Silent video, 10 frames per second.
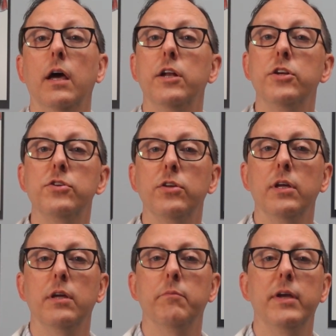
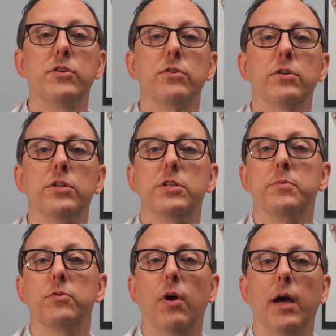Additionally, make sure to
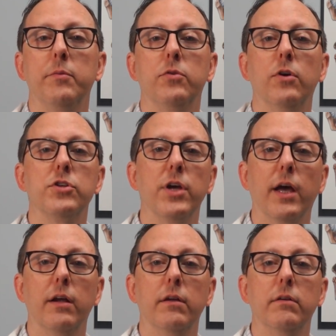subscribe to our
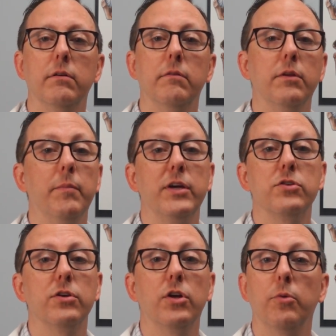channel and make
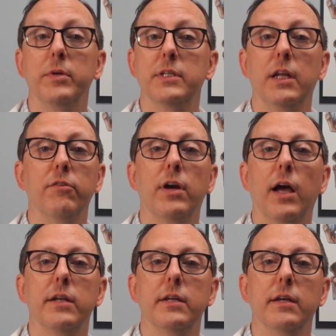sure you don't miss any of our
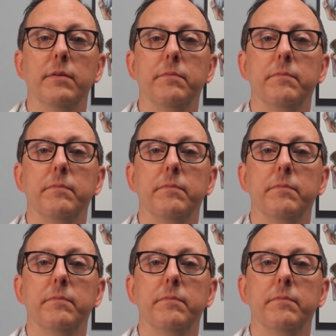content.